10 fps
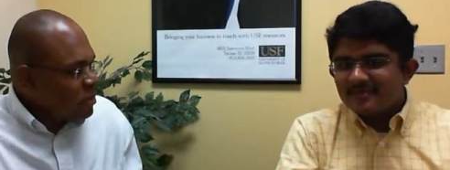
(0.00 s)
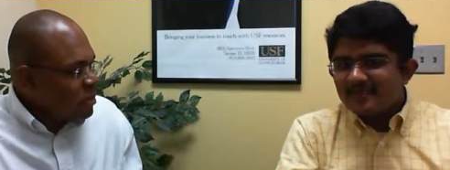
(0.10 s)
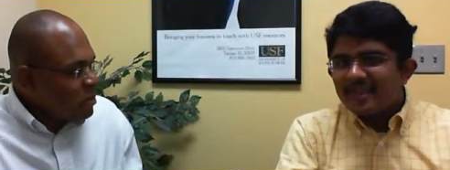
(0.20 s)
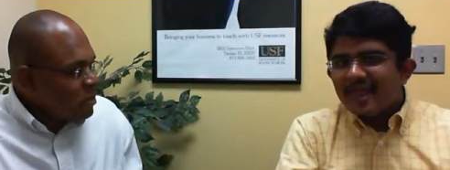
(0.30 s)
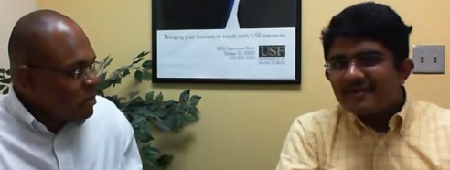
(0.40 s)

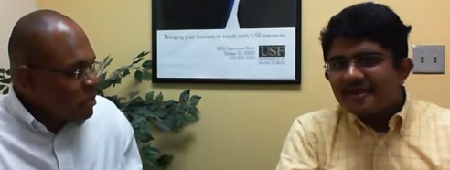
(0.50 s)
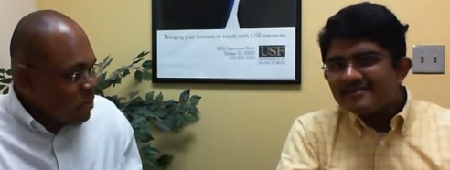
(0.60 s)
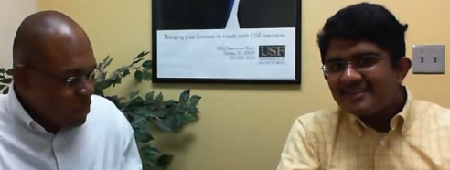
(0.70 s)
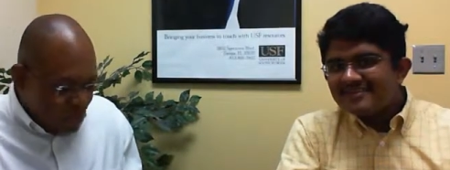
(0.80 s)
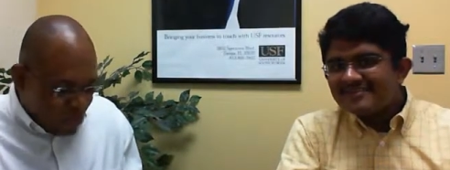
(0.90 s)
Speaker 1: Well, I, I would
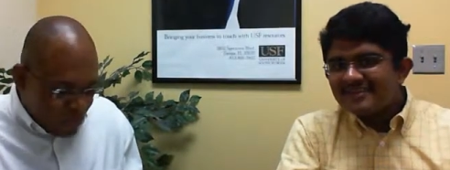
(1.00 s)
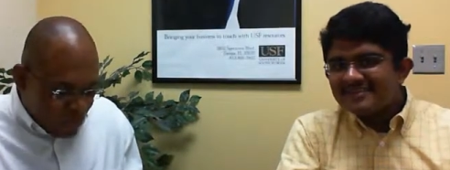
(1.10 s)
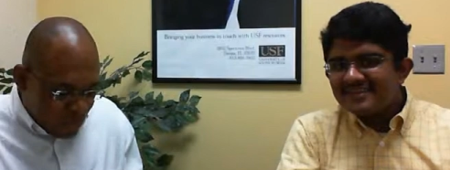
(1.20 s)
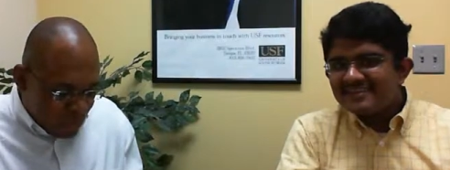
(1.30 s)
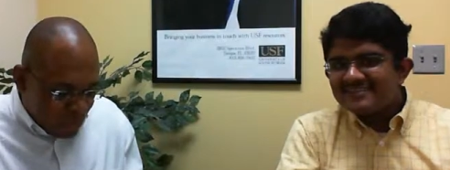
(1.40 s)
like to
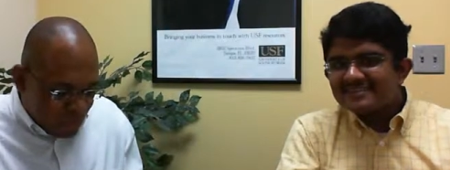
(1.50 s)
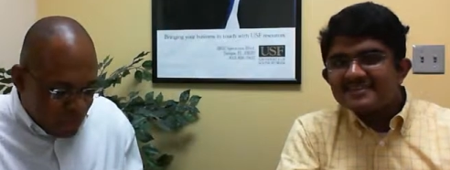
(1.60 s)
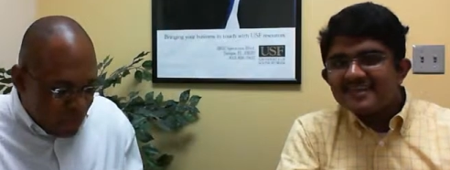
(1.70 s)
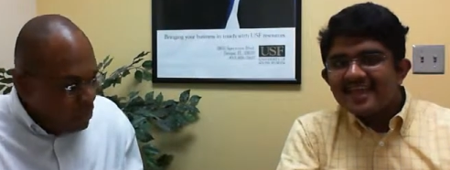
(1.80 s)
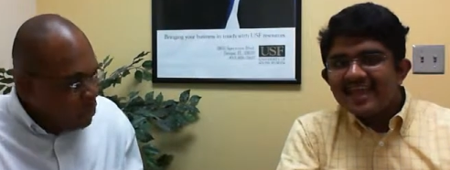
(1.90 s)
attend
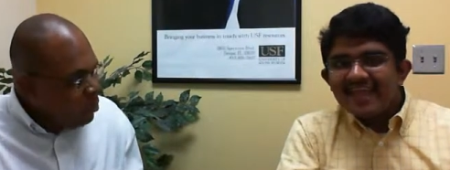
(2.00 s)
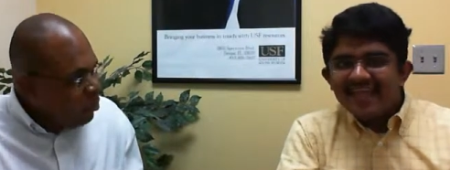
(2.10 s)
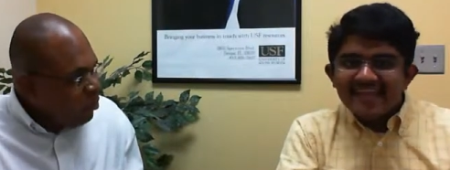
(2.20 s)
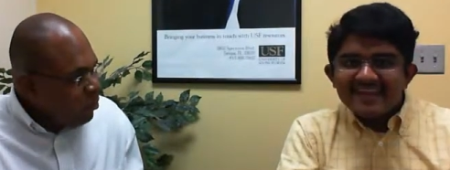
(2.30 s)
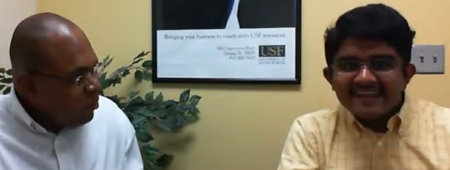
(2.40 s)

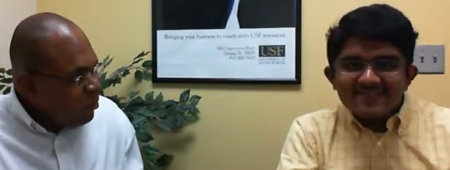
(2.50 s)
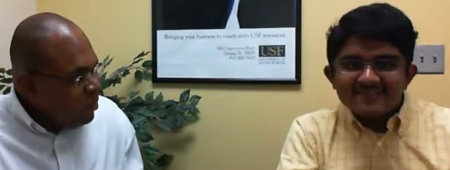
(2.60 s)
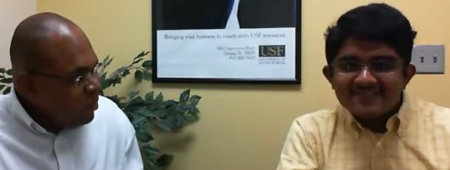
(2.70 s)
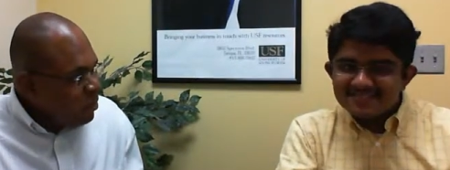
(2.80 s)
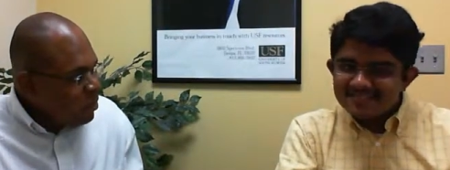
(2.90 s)
any
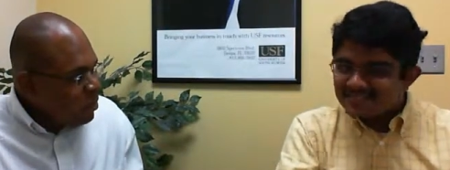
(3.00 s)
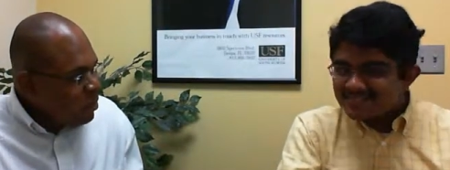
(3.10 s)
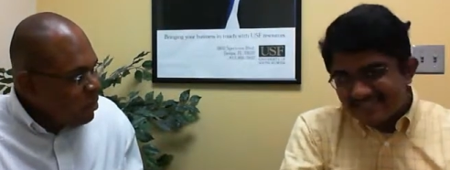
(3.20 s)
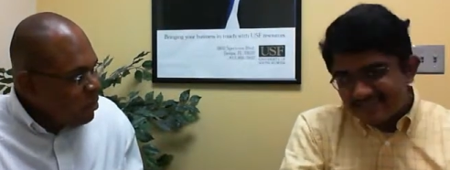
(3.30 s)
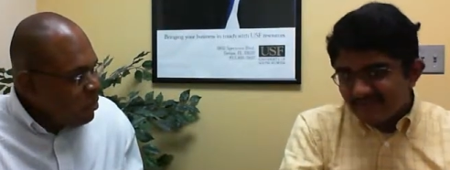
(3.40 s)
university such
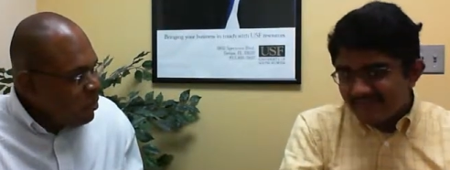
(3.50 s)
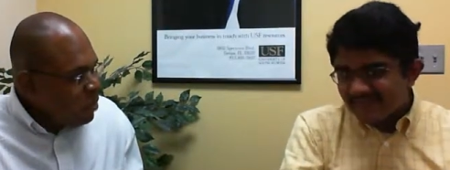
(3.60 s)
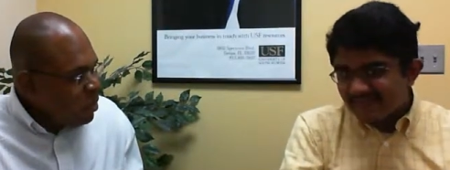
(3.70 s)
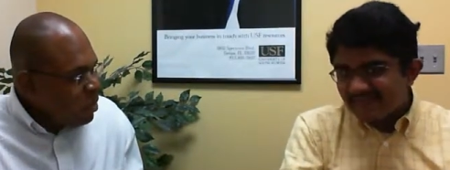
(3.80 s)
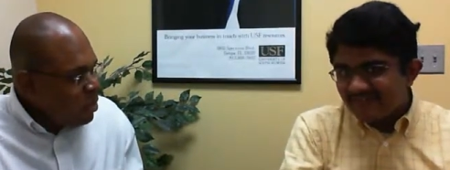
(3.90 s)
as U S
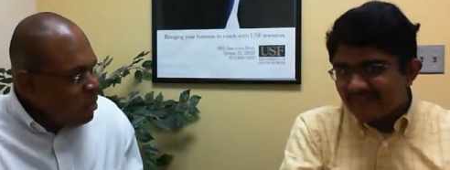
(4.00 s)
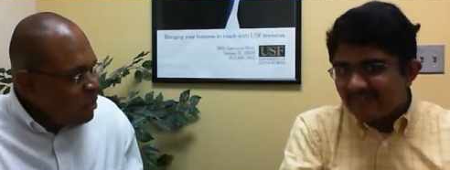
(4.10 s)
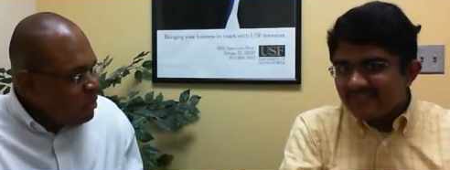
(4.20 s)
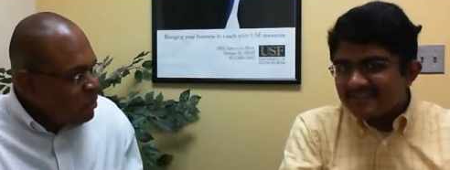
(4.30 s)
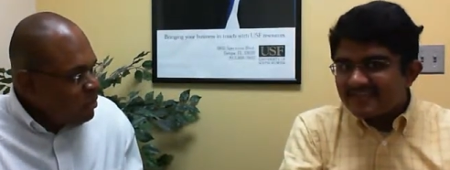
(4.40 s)
F
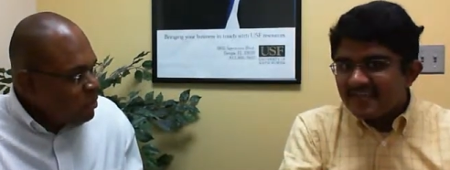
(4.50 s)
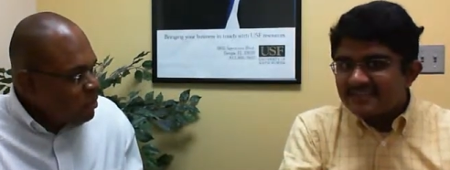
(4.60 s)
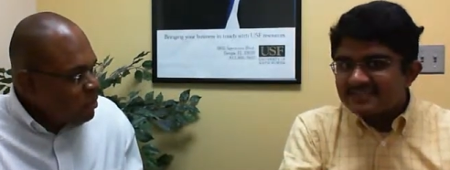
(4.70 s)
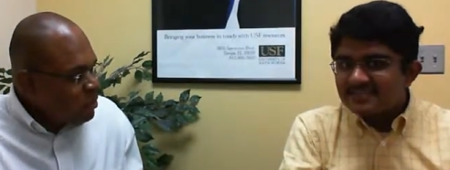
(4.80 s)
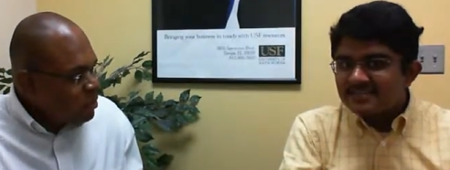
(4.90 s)
that
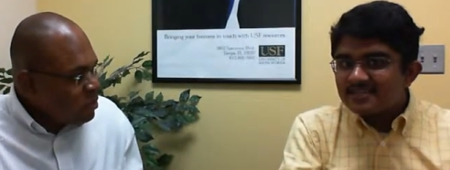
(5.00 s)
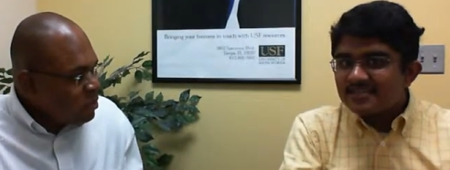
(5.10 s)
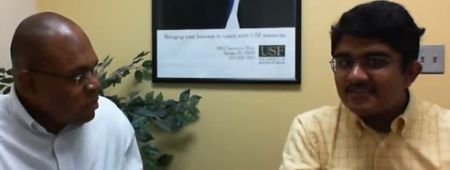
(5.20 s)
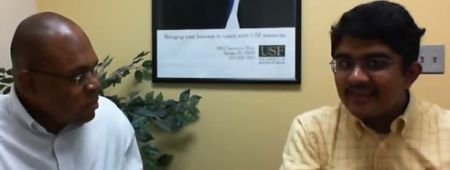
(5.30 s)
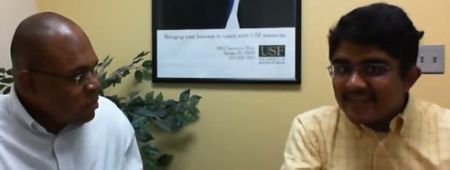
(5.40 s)
has
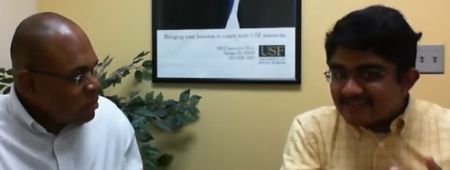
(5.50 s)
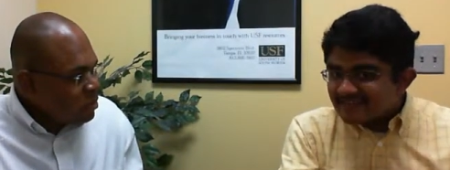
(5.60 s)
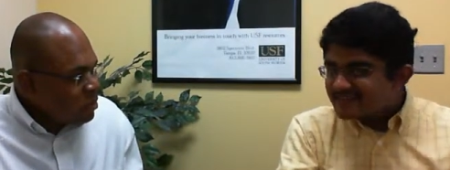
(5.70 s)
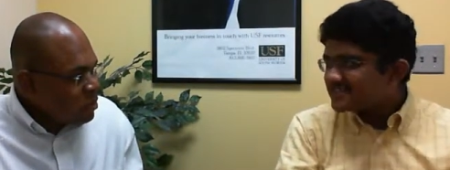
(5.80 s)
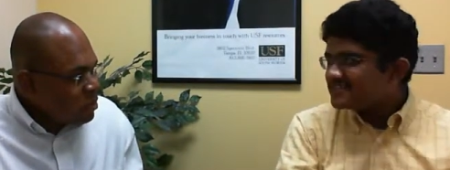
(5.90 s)
great
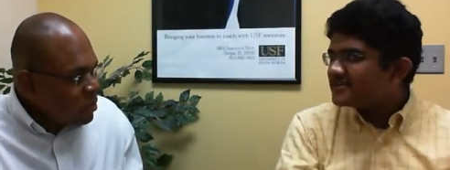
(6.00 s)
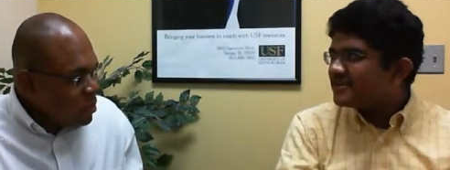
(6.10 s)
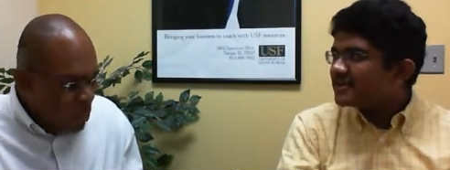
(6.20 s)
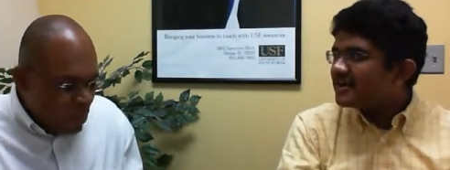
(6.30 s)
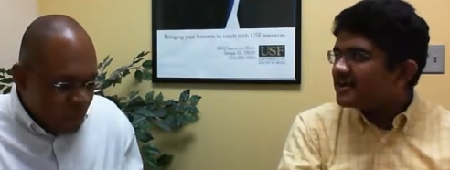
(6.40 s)
research
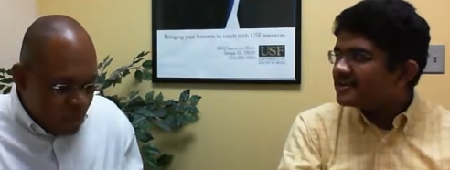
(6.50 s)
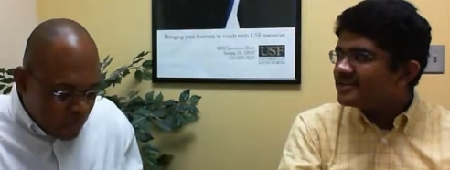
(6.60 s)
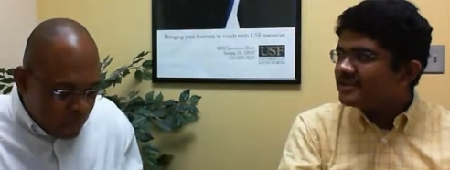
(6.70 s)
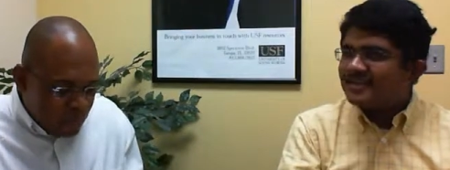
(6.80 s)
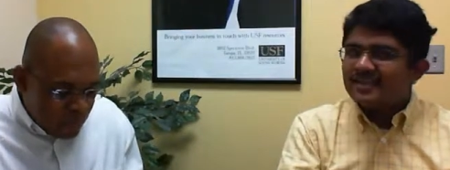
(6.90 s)
going on
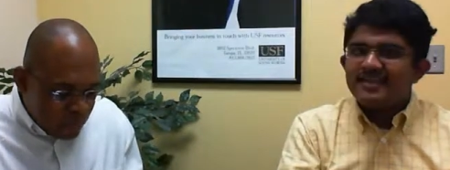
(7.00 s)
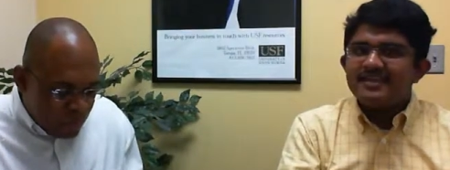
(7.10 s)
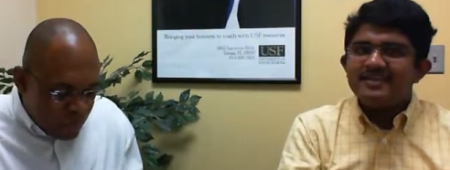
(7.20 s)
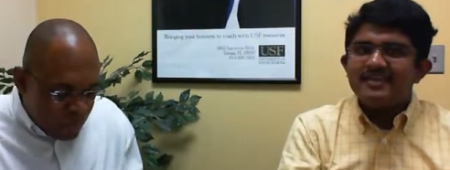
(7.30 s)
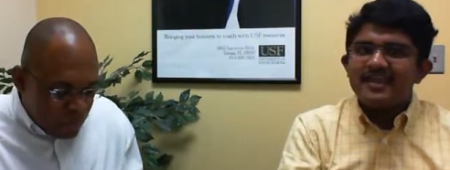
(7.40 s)

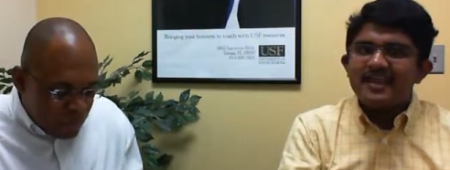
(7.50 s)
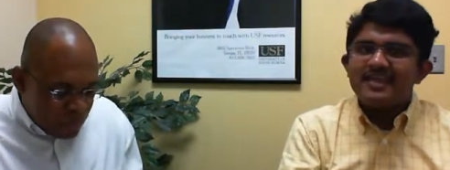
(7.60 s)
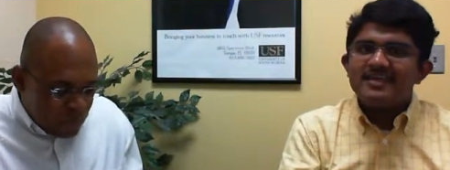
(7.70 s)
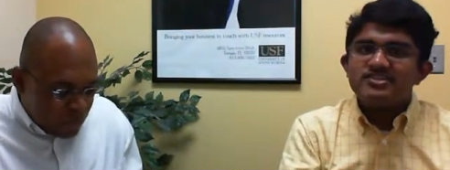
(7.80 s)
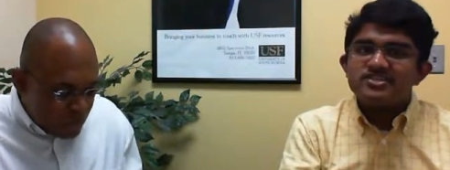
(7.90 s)
in
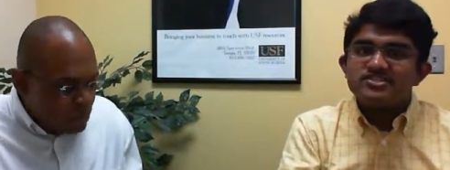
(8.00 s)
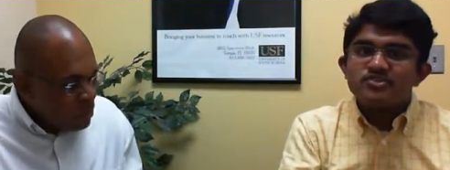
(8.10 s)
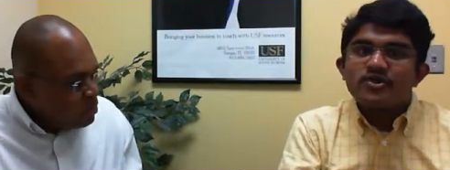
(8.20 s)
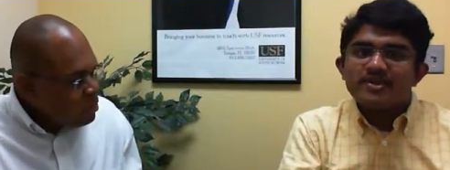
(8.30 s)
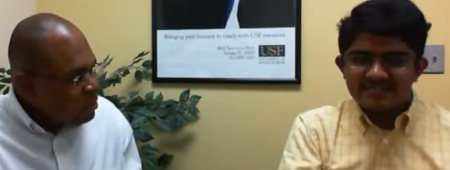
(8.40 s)
energy
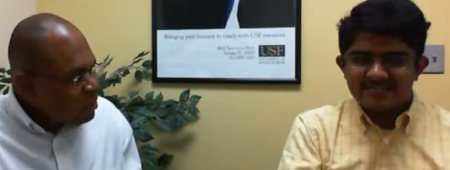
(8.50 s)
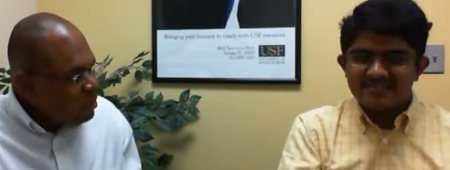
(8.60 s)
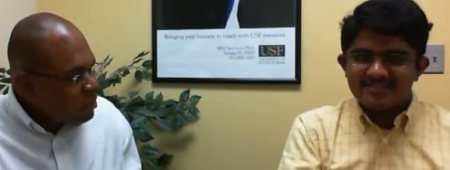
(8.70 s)
storage.